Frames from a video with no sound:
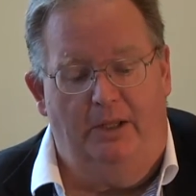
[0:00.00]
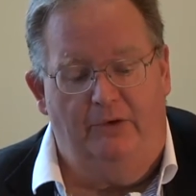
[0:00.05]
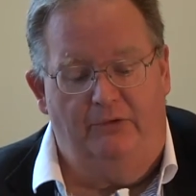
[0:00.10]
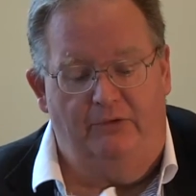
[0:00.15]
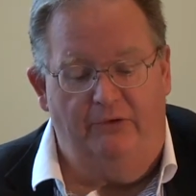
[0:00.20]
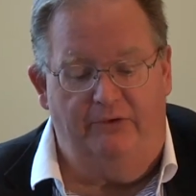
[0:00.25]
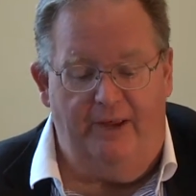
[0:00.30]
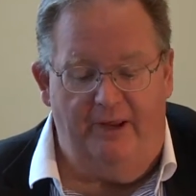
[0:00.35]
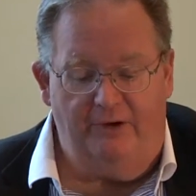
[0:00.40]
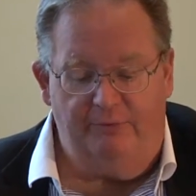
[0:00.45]
It
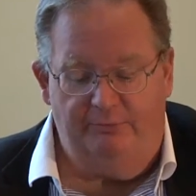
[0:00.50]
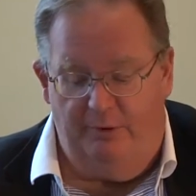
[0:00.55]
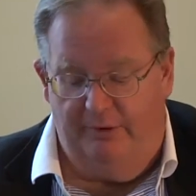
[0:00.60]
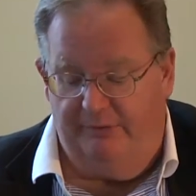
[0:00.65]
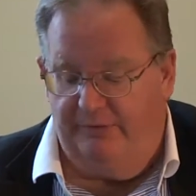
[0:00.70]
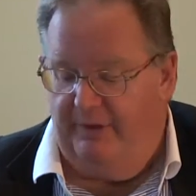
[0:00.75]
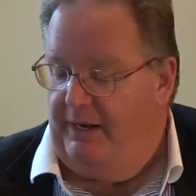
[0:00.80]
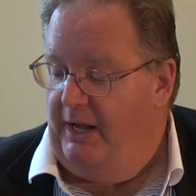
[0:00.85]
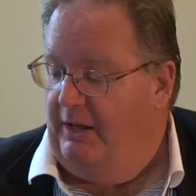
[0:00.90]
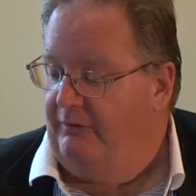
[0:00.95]
is a
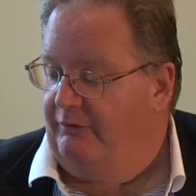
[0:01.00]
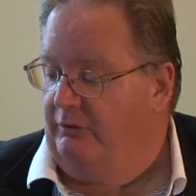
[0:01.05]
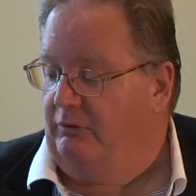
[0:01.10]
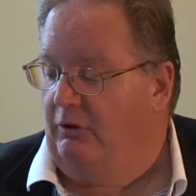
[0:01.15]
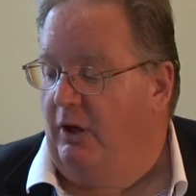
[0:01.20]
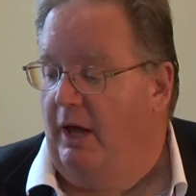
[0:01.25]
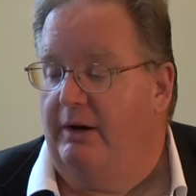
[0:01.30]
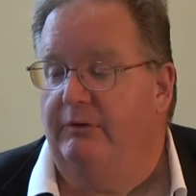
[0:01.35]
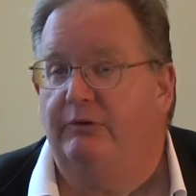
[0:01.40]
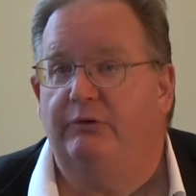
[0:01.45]
textbook that has a
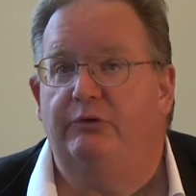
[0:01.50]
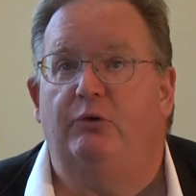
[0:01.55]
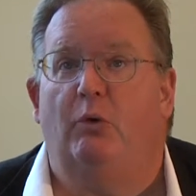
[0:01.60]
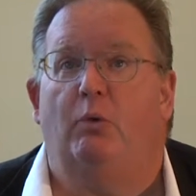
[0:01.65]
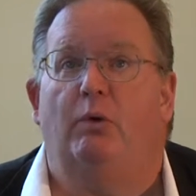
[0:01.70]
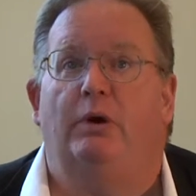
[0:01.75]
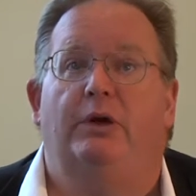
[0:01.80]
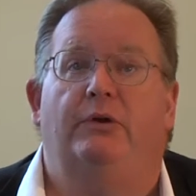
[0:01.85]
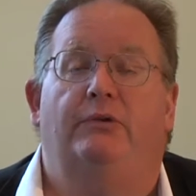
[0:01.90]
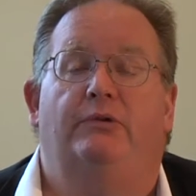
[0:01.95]
lot of
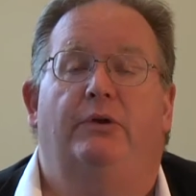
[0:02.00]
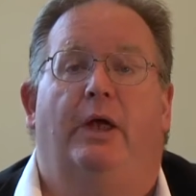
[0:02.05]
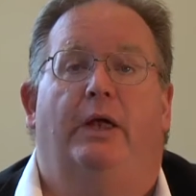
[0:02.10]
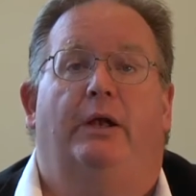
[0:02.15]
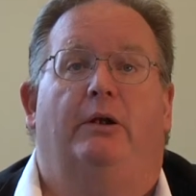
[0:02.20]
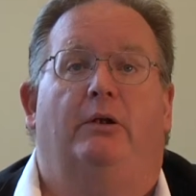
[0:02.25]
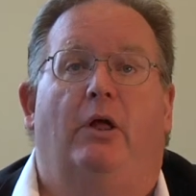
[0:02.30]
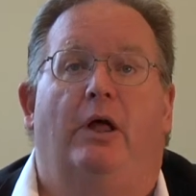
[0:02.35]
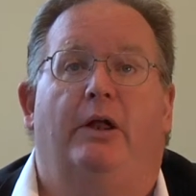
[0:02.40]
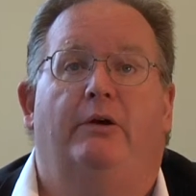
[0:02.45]
stories
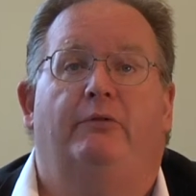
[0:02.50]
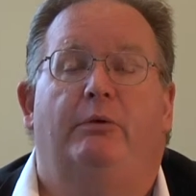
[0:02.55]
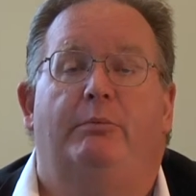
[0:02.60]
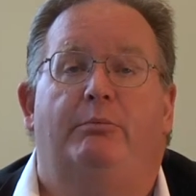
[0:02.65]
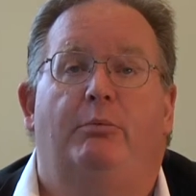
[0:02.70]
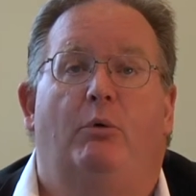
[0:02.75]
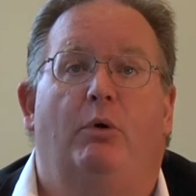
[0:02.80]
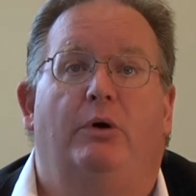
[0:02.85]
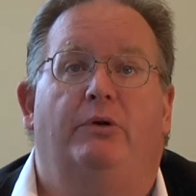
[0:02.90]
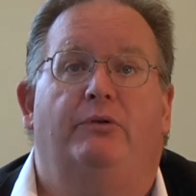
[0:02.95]
and a lot of
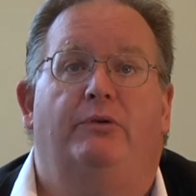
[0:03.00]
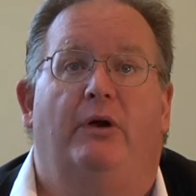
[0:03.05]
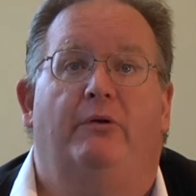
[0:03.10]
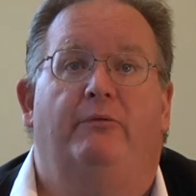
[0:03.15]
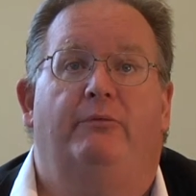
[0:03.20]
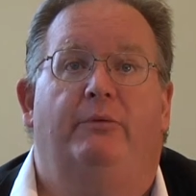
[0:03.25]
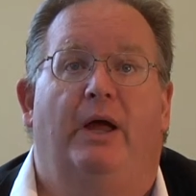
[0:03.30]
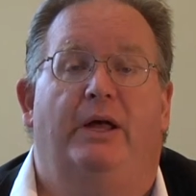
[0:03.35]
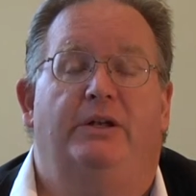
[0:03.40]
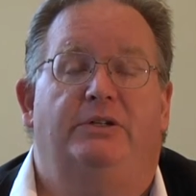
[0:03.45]
reports
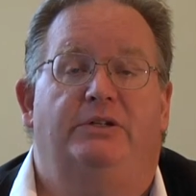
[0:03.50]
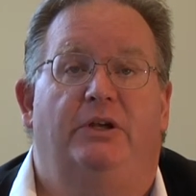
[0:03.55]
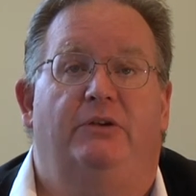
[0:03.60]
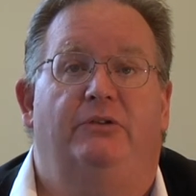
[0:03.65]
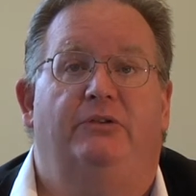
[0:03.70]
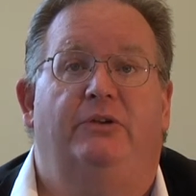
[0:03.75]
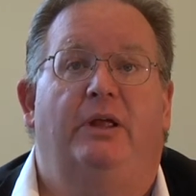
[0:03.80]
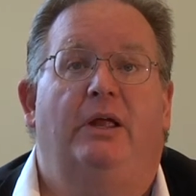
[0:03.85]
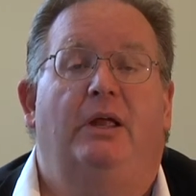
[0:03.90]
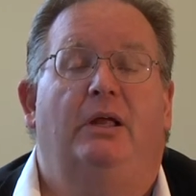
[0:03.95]
of not
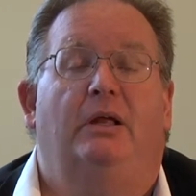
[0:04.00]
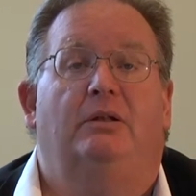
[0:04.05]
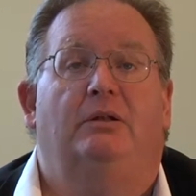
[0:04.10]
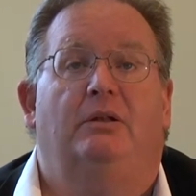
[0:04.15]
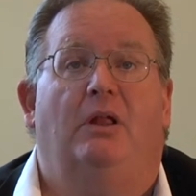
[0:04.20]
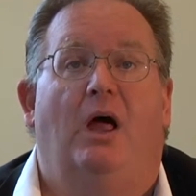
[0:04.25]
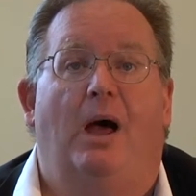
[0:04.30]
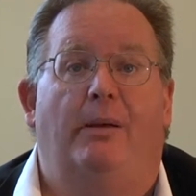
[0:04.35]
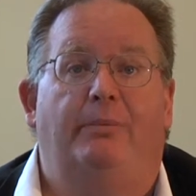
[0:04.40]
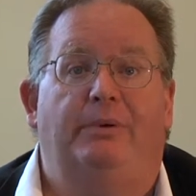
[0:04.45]
just
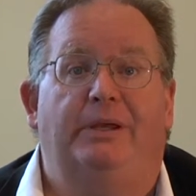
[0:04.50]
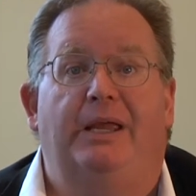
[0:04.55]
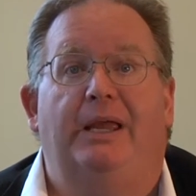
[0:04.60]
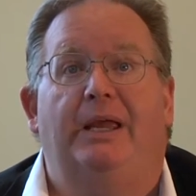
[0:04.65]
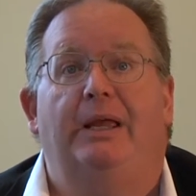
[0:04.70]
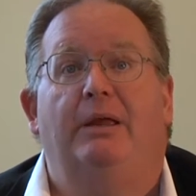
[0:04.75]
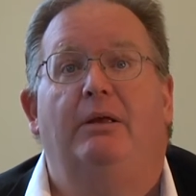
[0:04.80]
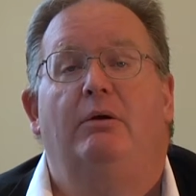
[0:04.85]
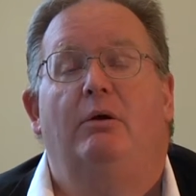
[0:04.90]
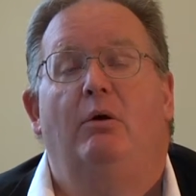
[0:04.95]

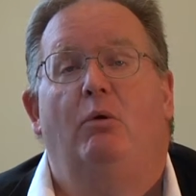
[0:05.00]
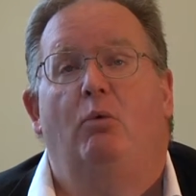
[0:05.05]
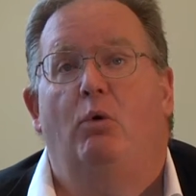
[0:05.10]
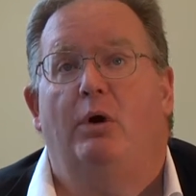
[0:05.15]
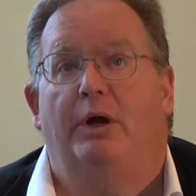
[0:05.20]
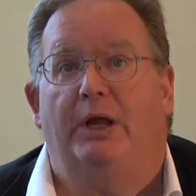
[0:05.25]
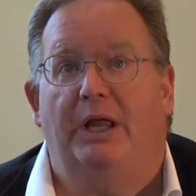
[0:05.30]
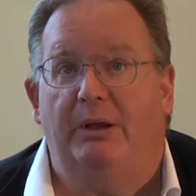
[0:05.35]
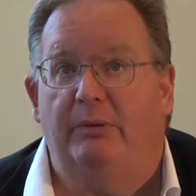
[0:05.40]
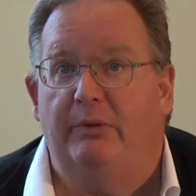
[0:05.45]
lobbying,
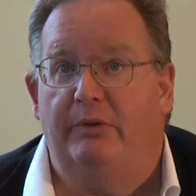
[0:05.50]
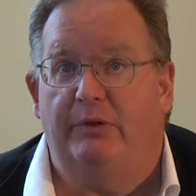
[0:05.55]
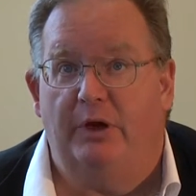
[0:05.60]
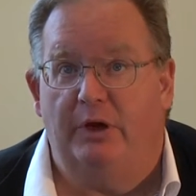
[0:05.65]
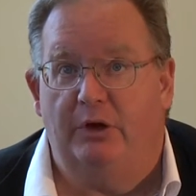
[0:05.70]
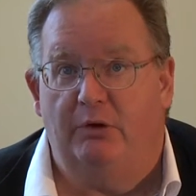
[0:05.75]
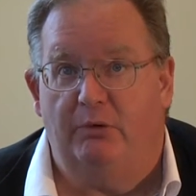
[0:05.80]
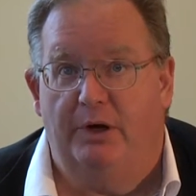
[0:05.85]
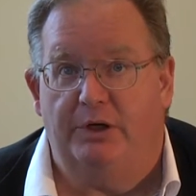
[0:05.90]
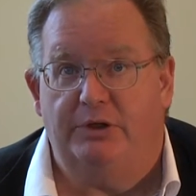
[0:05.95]
working with
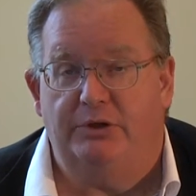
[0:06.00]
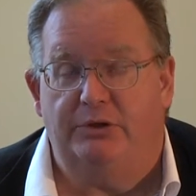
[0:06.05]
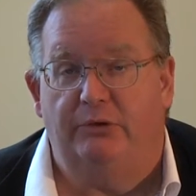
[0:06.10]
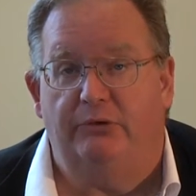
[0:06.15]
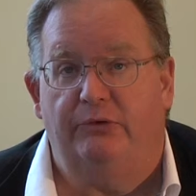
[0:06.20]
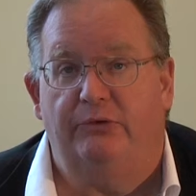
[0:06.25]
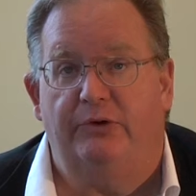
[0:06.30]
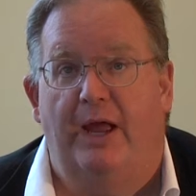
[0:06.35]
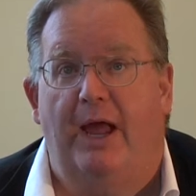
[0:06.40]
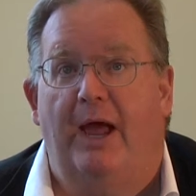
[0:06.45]

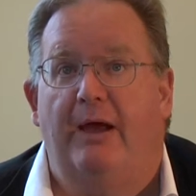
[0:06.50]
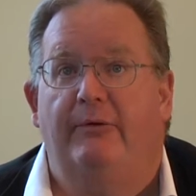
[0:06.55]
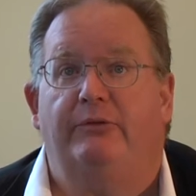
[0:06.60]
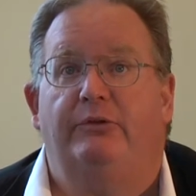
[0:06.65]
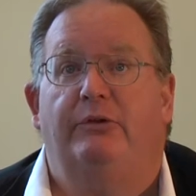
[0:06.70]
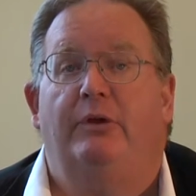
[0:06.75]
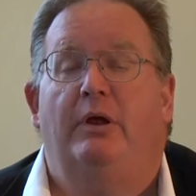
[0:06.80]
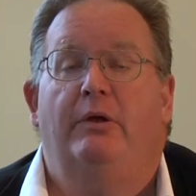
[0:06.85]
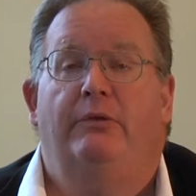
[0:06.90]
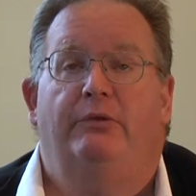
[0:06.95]
congressional
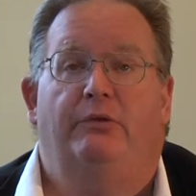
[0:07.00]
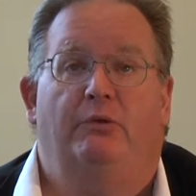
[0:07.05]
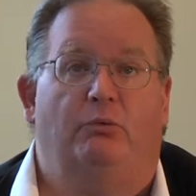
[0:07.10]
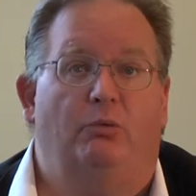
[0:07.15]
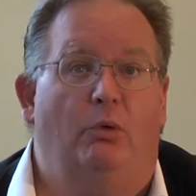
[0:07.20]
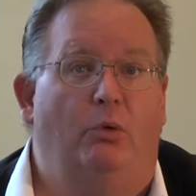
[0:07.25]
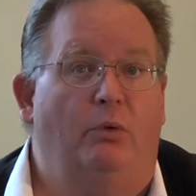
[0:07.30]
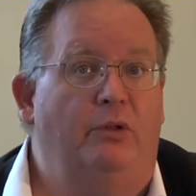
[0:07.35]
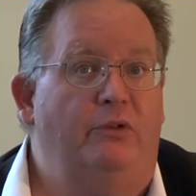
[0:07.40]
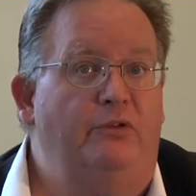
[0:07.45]
staffs, the
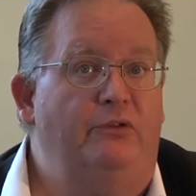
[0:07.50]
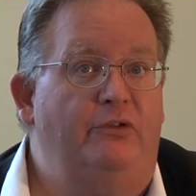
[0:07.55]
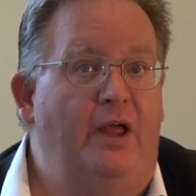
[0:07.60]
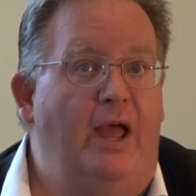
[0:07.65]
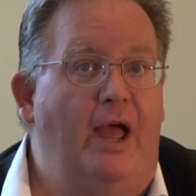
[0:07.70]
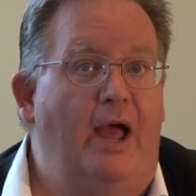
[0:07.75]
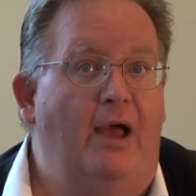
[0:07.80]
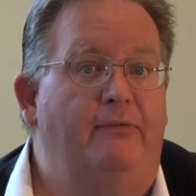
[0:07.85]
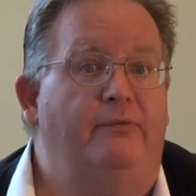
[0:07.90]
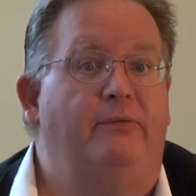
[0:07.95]
role of
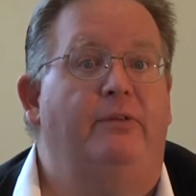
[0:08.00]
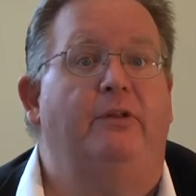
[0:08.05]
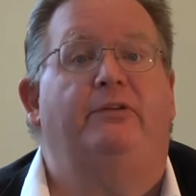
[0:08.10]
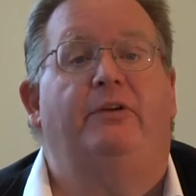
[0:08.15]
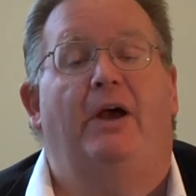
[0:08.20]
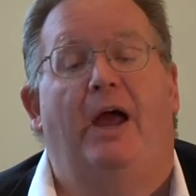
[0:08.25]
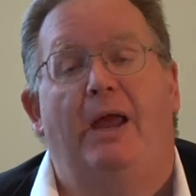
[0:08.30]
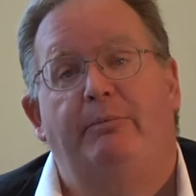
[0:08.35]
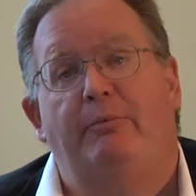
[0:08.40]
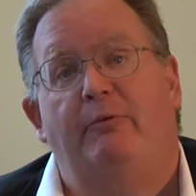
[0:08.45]
staff, the
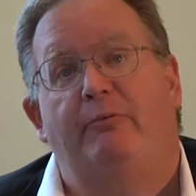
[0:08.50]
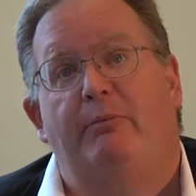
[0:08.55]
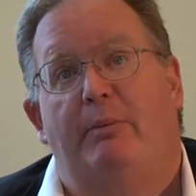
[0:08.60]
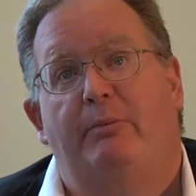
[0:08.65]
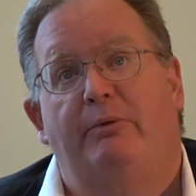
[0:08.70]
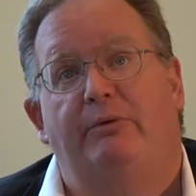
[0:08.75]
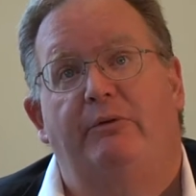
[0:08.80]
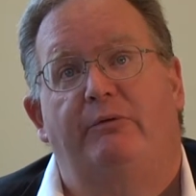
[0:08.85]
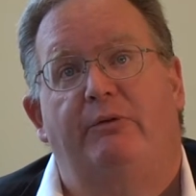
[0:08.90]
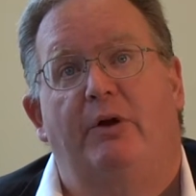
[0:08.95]
type of
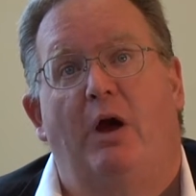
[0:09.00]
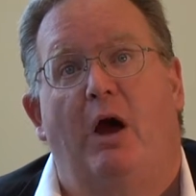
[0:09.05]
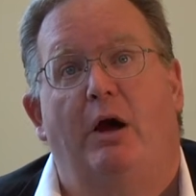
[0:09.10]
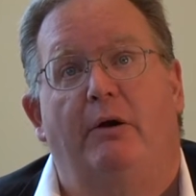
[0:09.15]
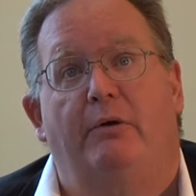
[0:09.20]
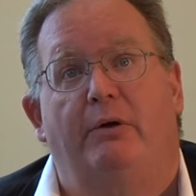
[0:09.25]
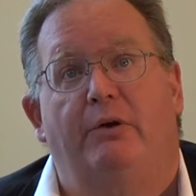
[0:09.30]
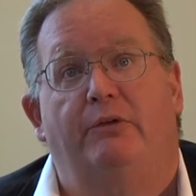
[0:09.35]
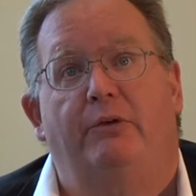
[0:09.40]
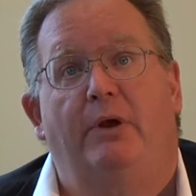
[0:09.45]
members of
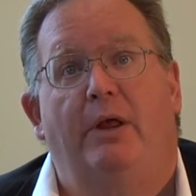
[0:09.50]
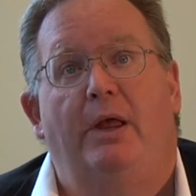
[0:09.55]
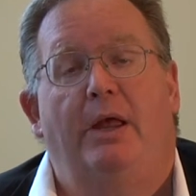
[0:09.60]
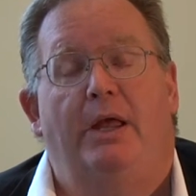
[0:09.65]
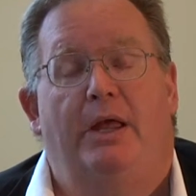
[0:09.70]
Congress.